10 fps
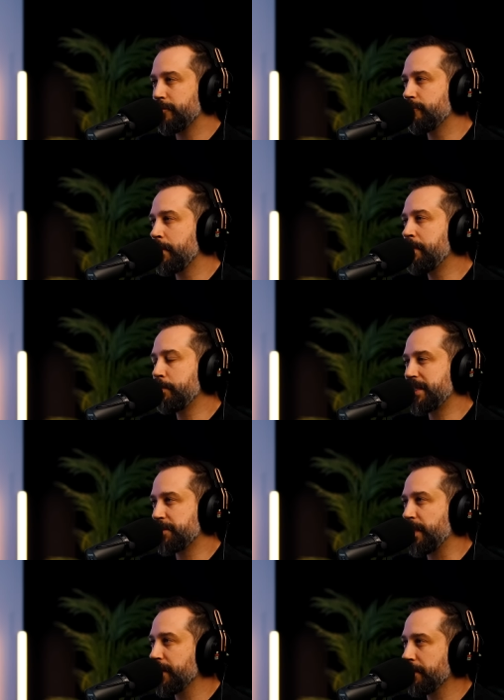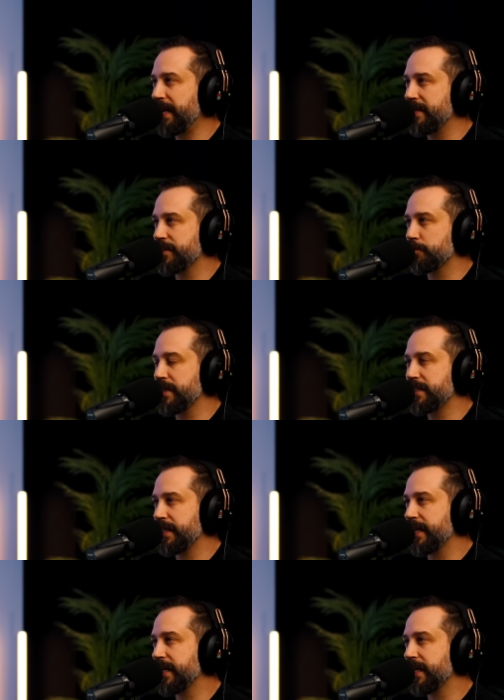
Remember, we spoke about this recently.